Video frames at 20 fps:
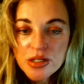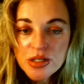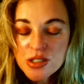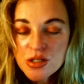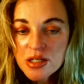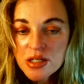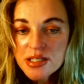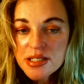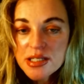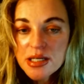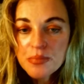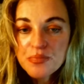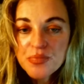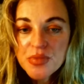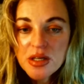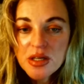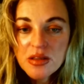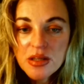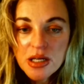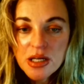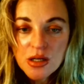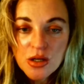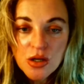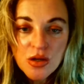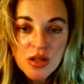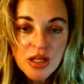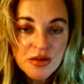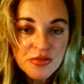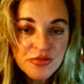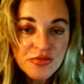it's not something that,
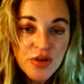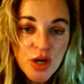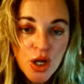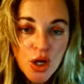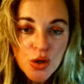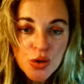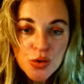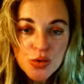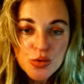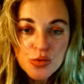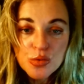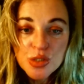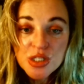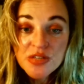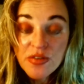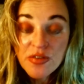that flows.